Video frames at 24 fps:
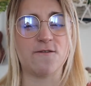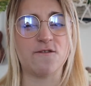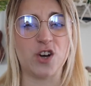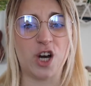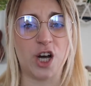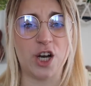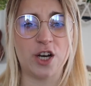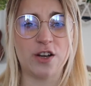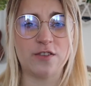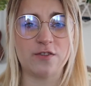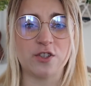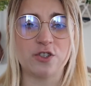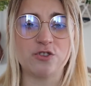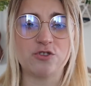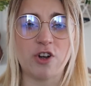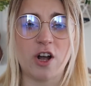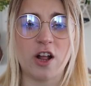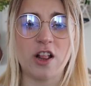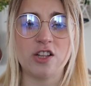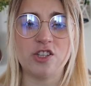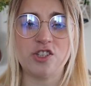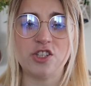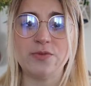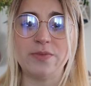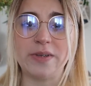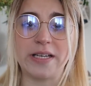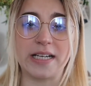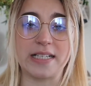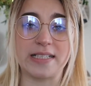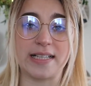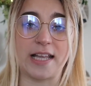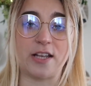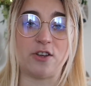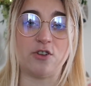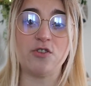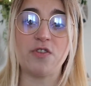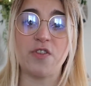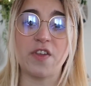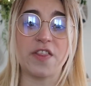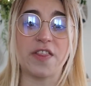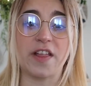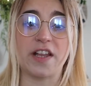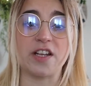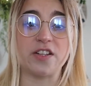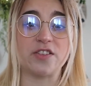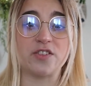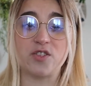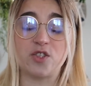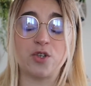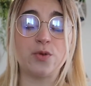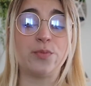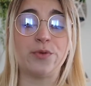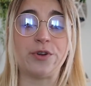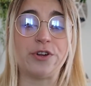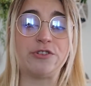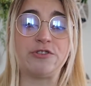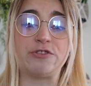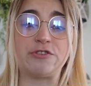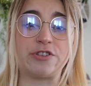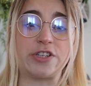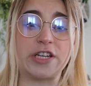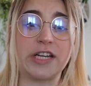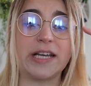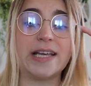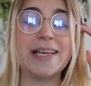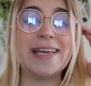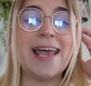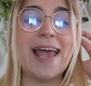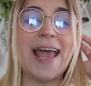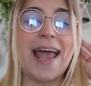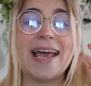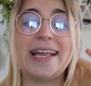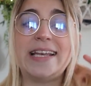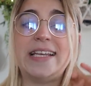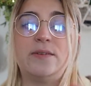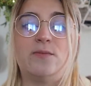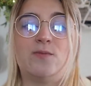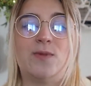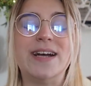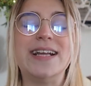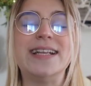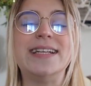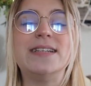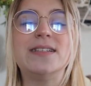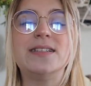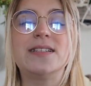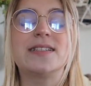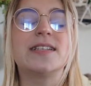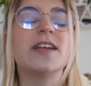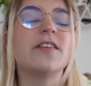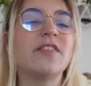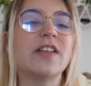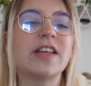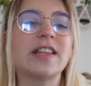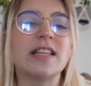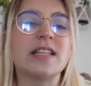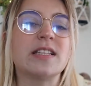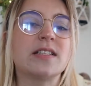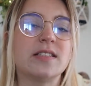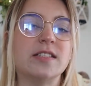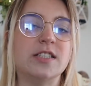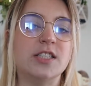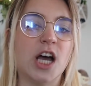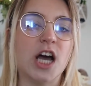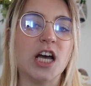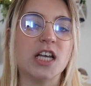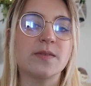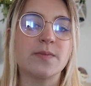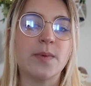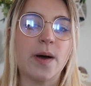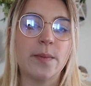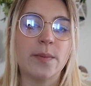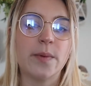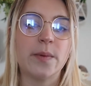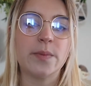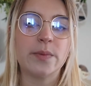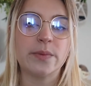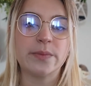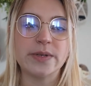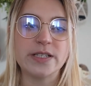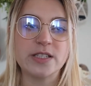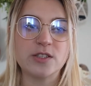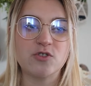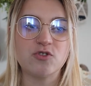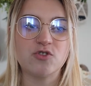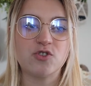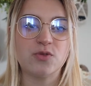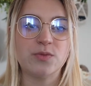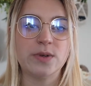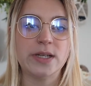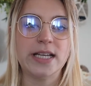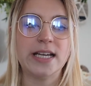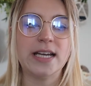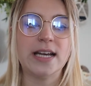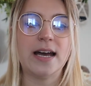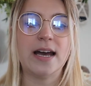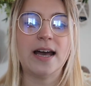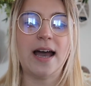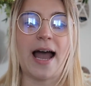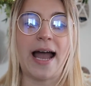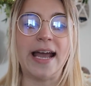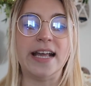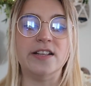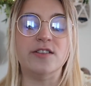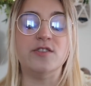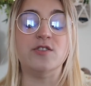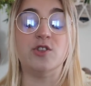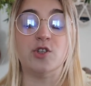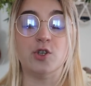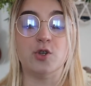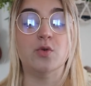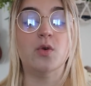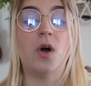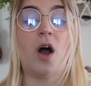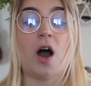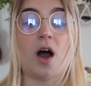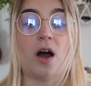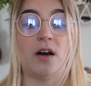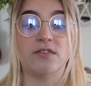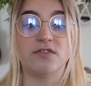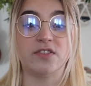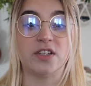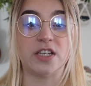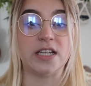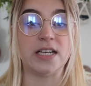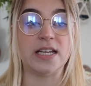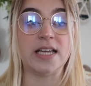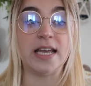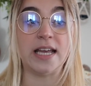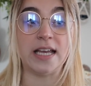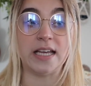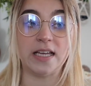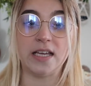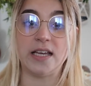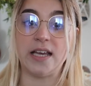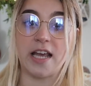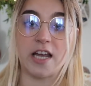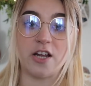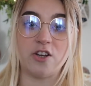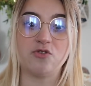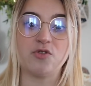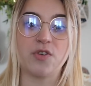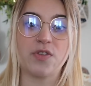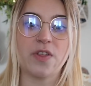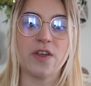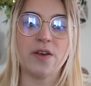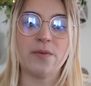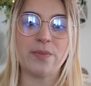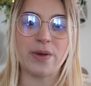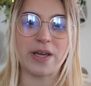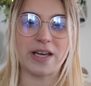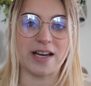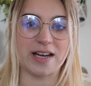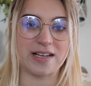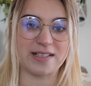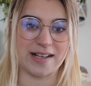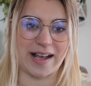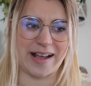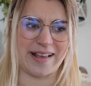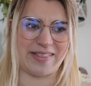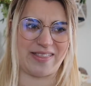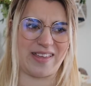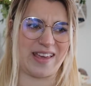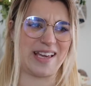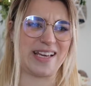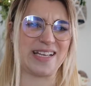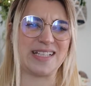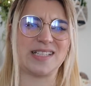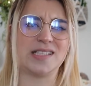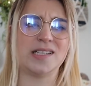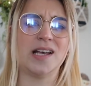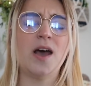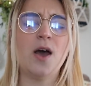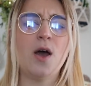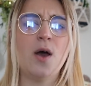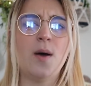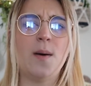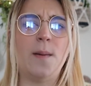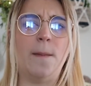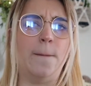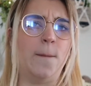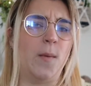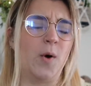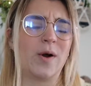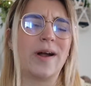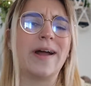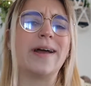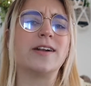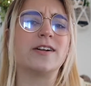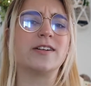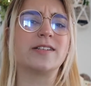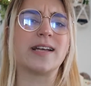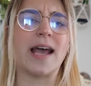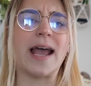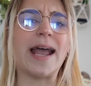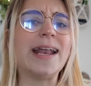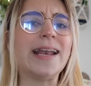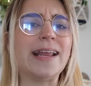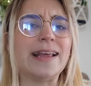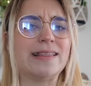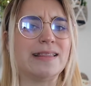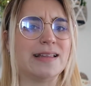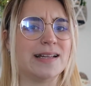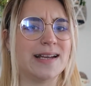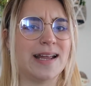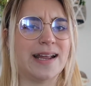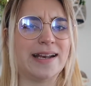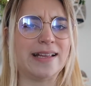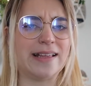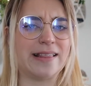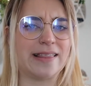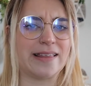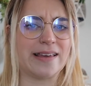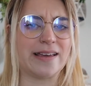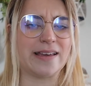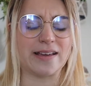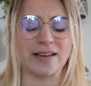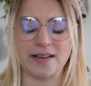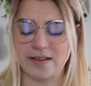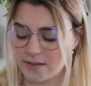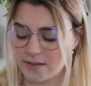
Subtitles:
fun of astrology because I do think that it's super interesting, and when stuff like this does pop up on my social media, I do often engage with it because I think it's more entertaining than anything.